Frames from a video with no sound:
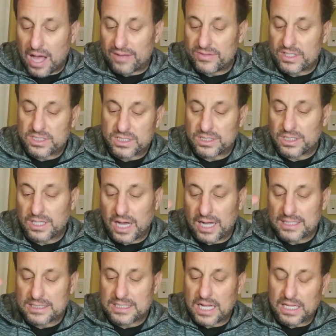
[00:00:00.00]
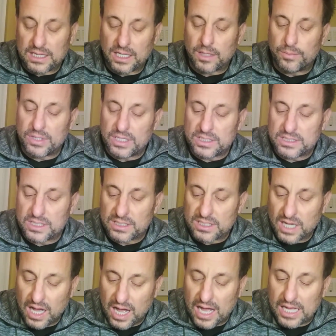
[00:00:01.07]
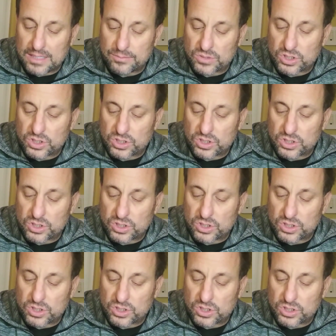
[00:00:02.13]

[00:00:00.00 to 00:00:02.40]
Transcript: Obviously, God's not limited to time.